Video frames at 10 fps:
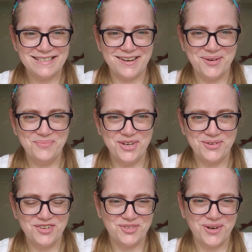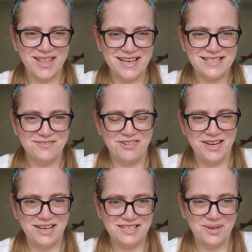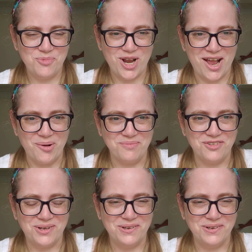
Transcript: I hope you enjoy this and find it somewhat helpful.